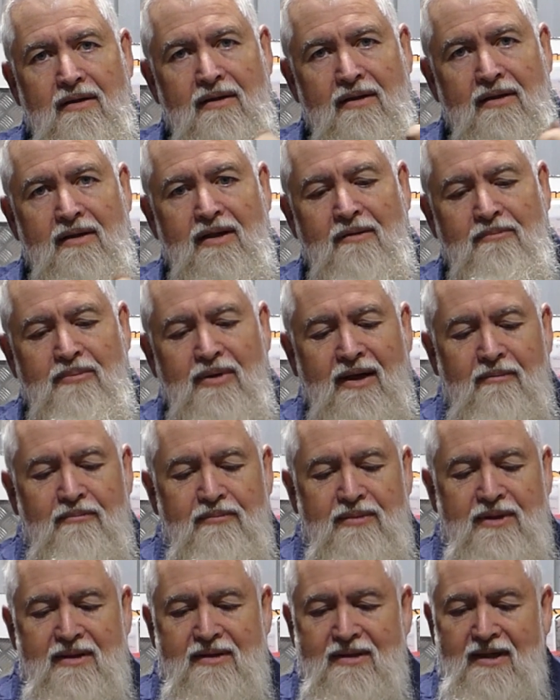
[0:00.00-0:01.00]
nip it
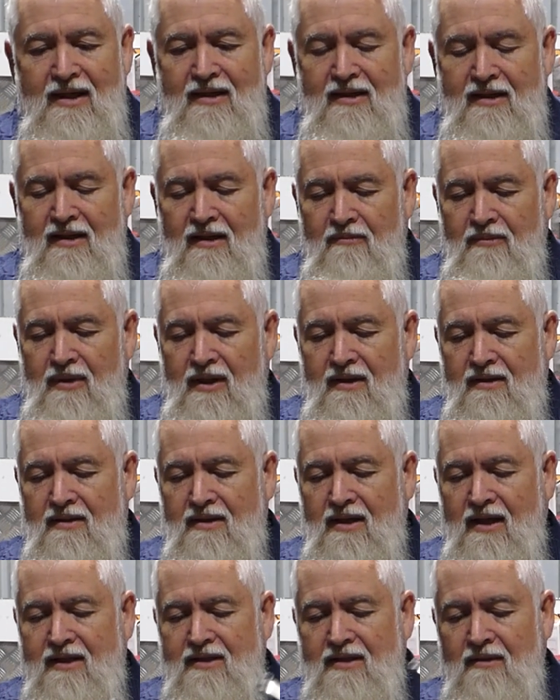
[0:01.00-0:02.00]
up just that little bit.
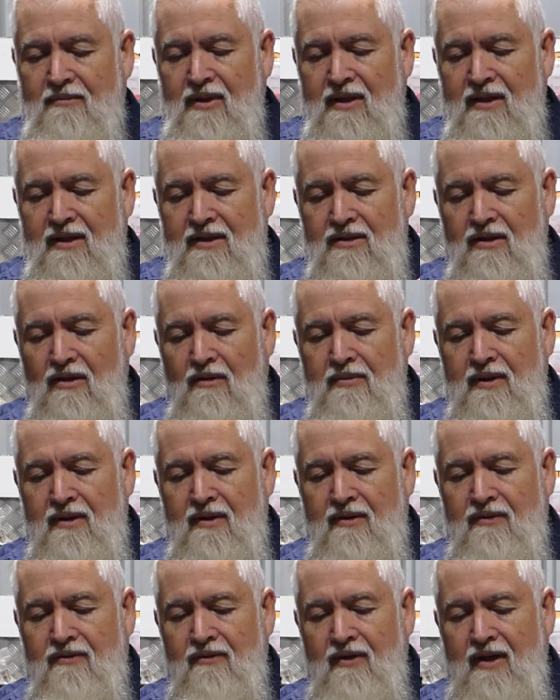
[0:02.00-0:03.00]
Takes up any slop in
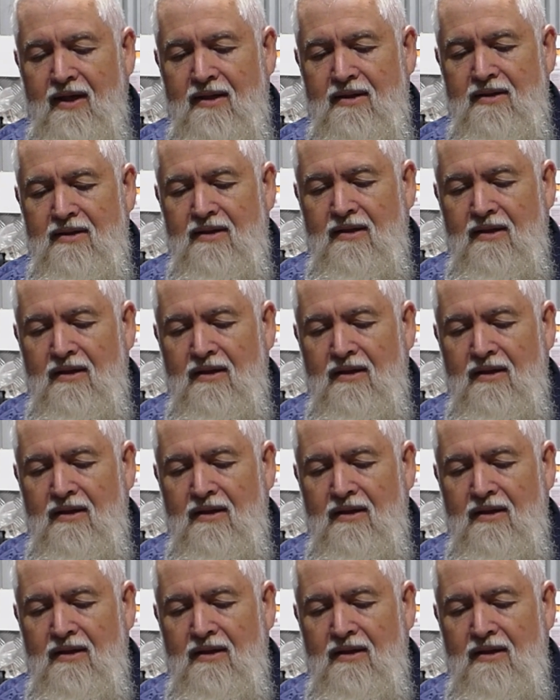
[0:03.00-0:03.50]
the threads.